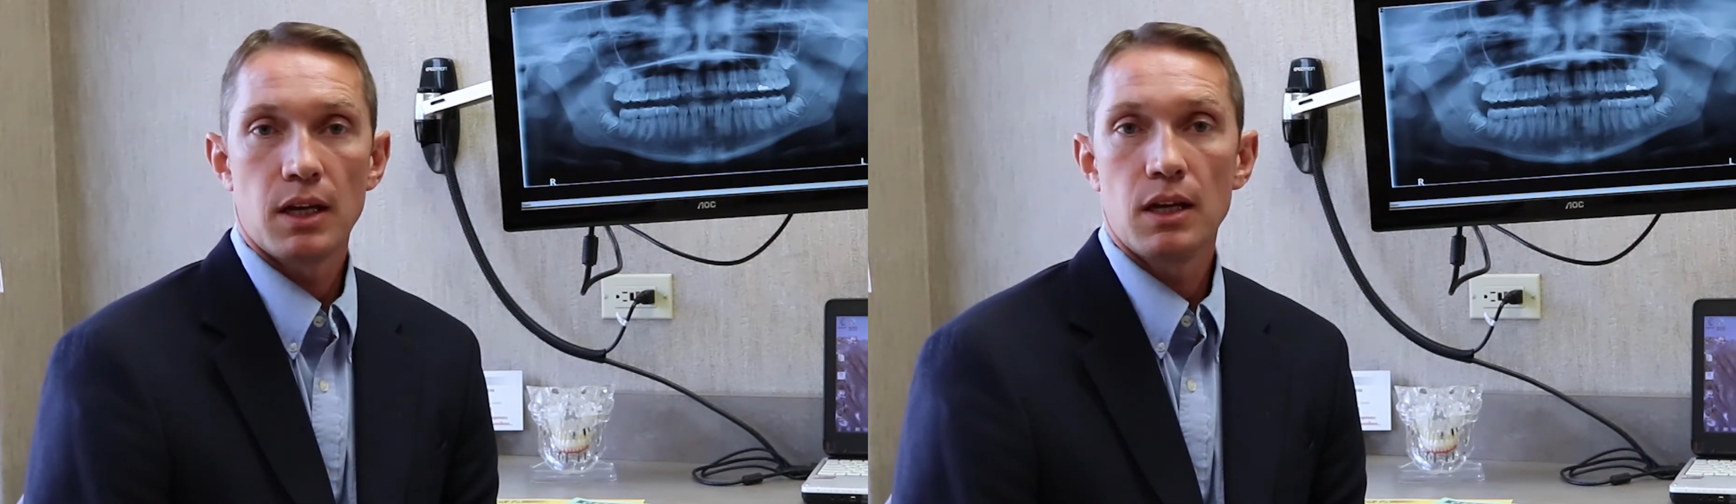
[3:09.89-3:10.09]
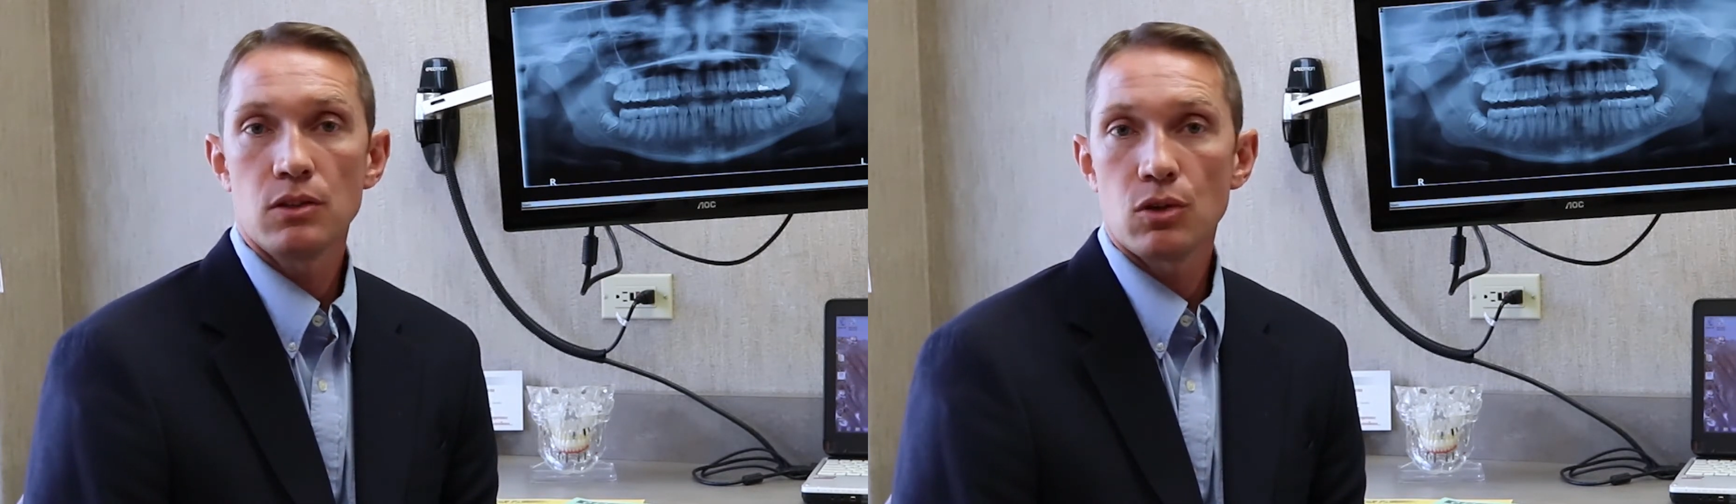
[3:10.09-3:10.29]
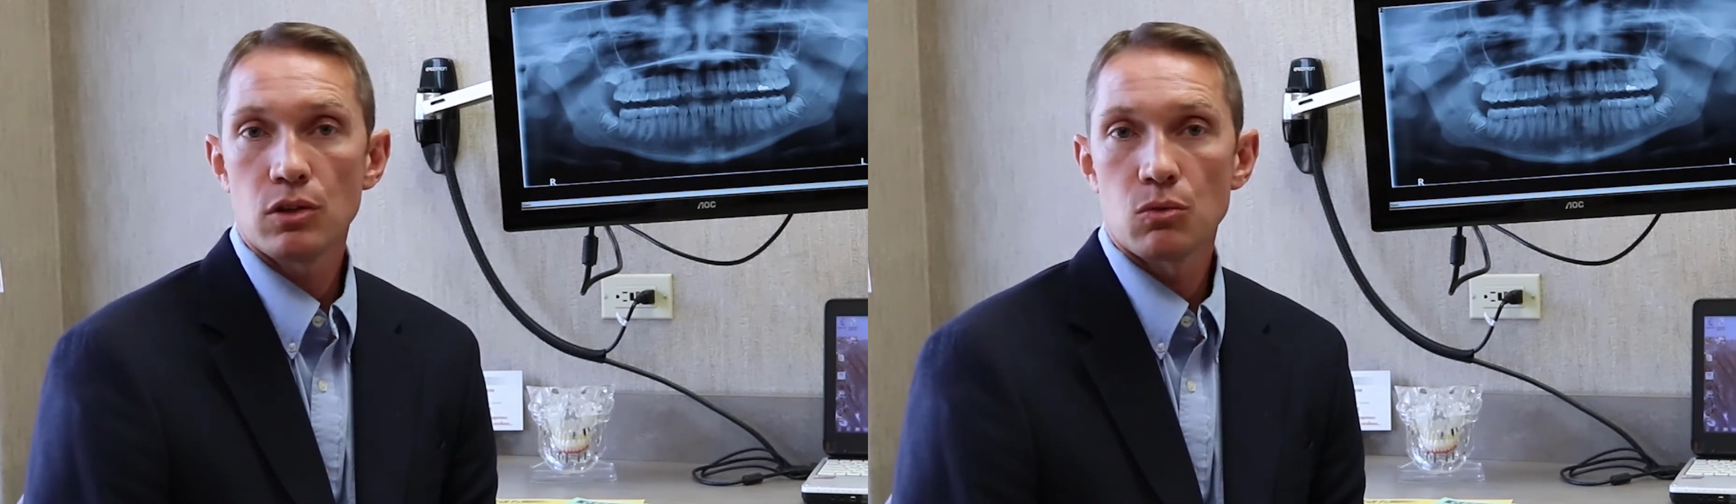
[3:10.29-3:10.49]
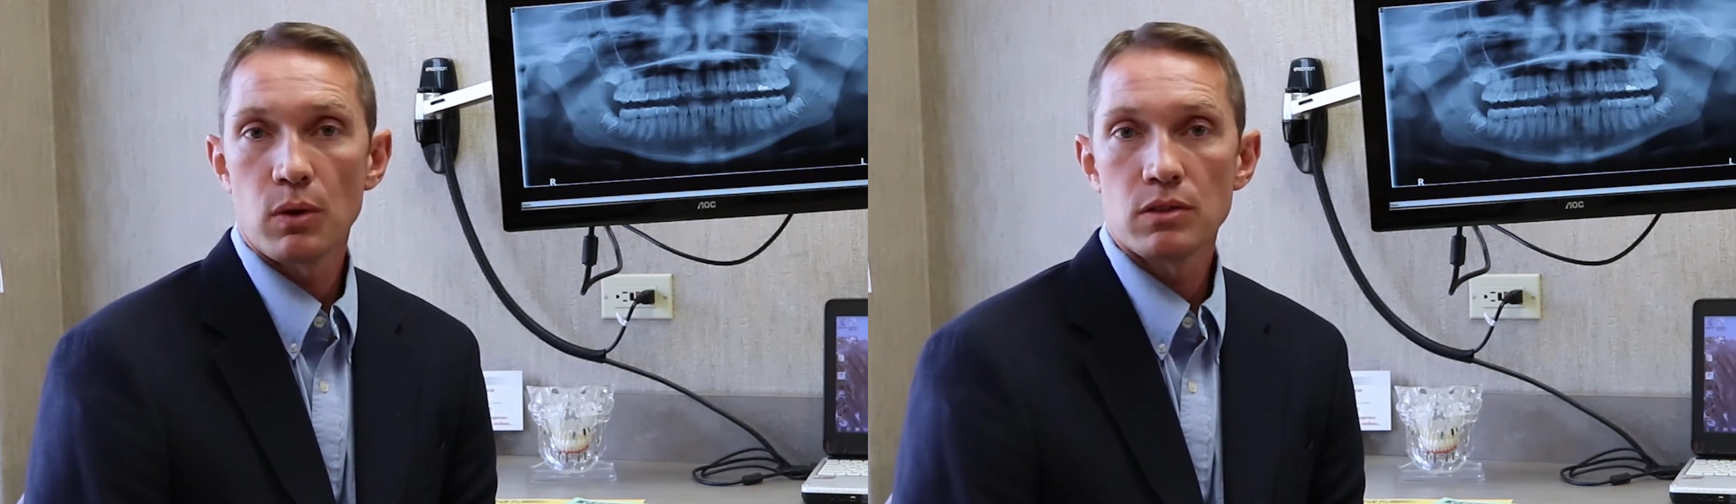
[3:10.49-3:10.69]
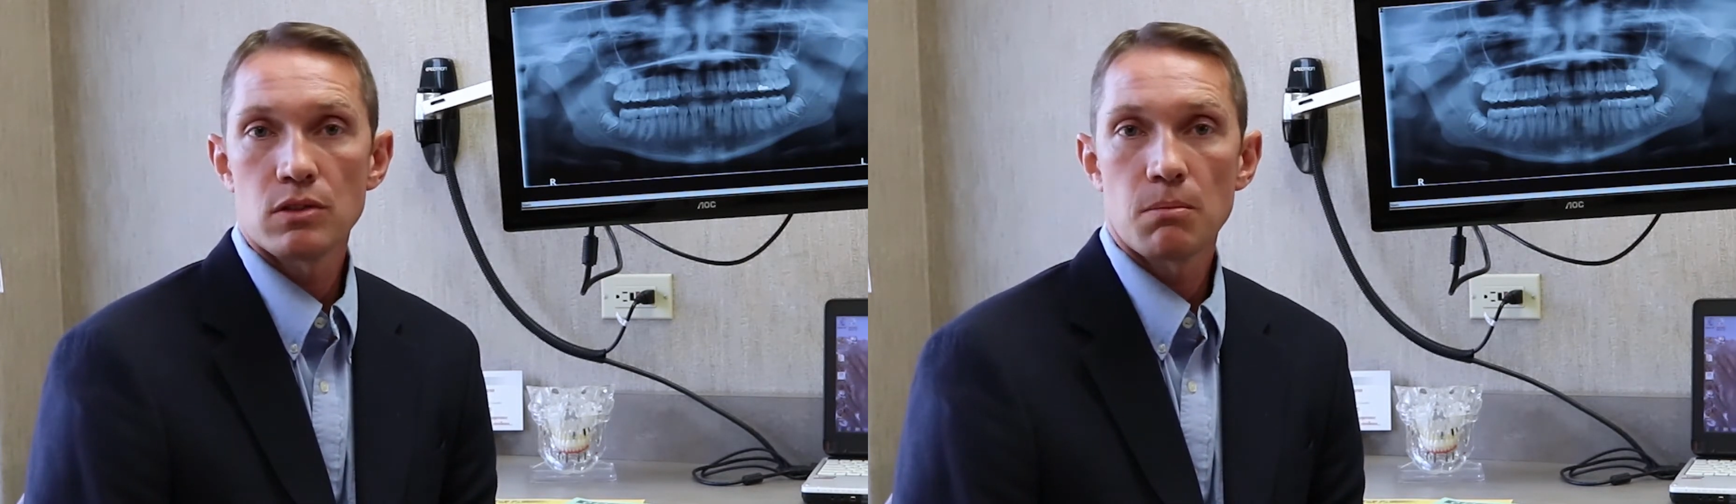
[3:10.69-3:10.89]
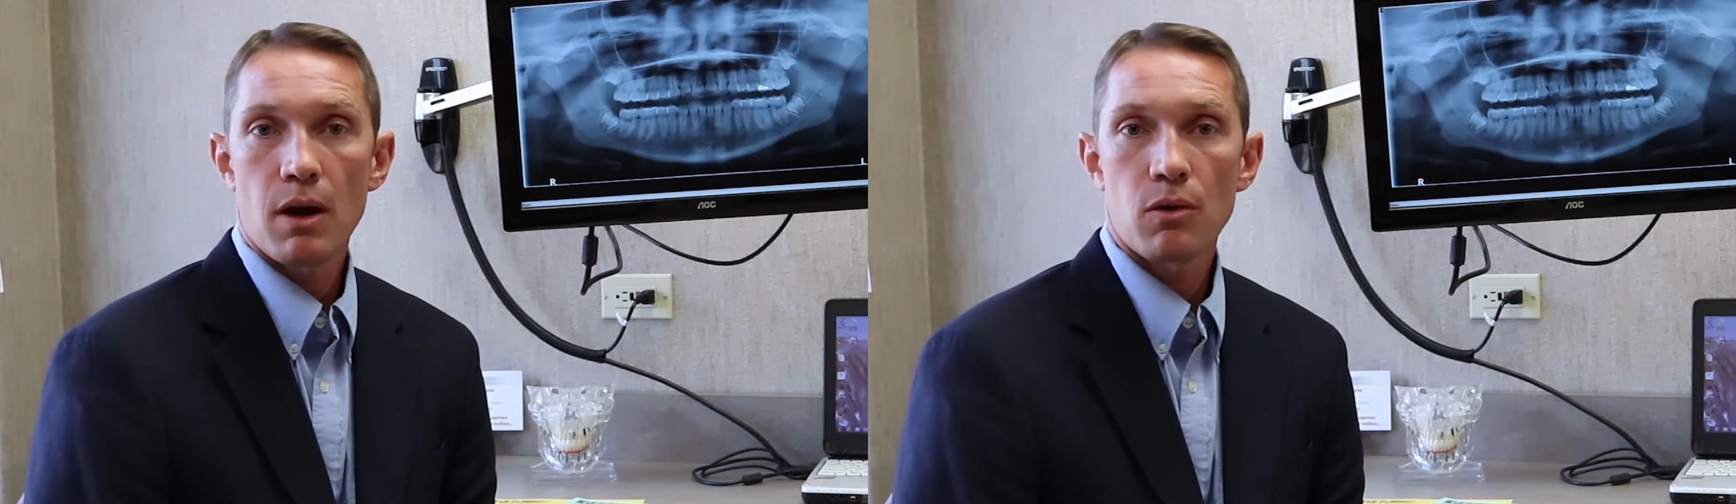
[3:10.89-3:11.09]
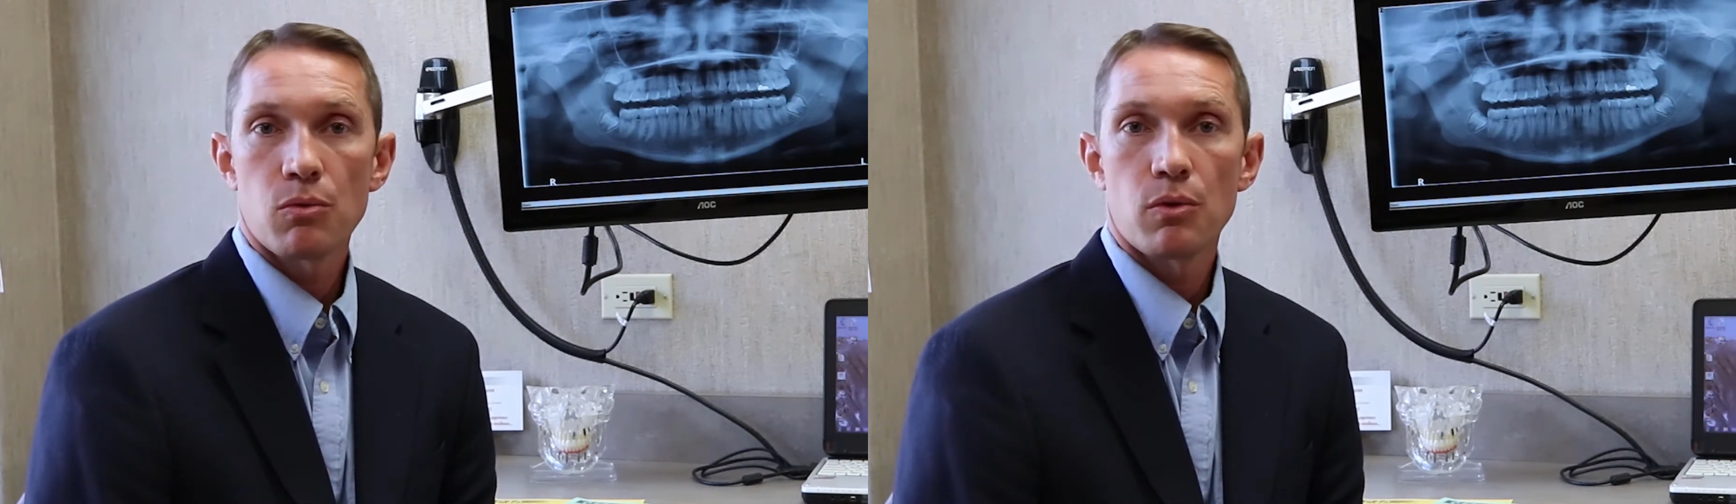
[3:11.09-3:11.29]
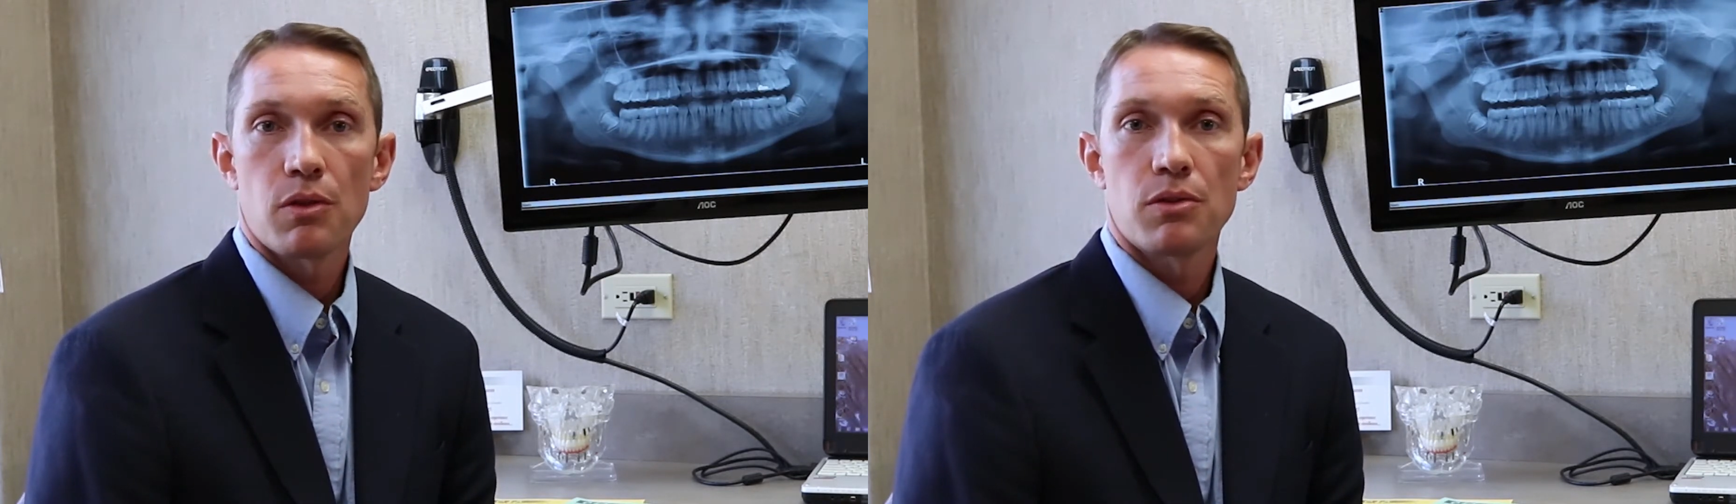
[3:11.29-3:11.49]
It is good to rinse your
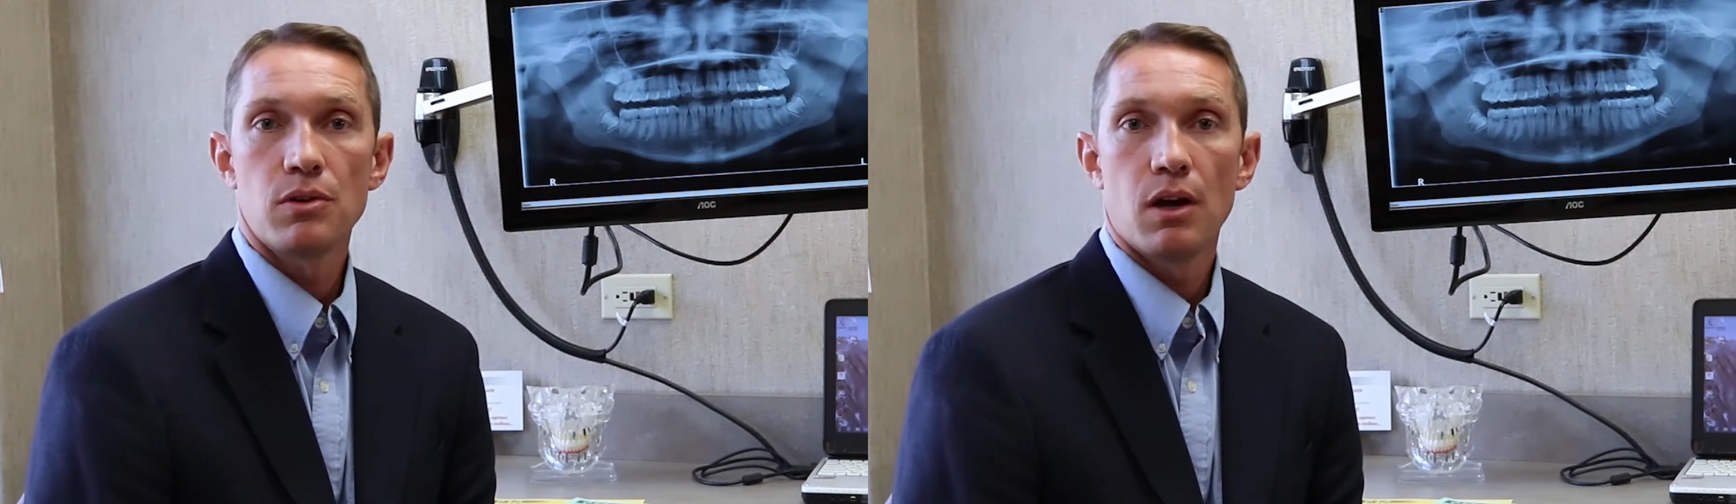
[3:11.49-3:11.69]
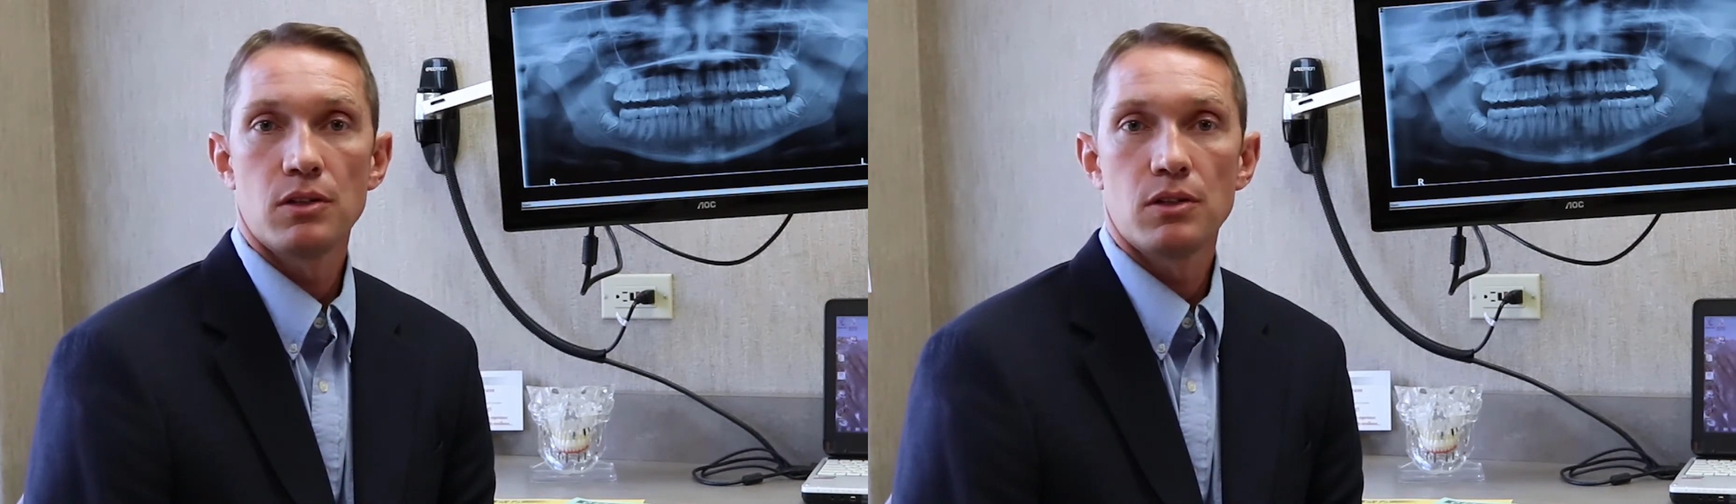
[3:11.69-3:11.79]
mouth with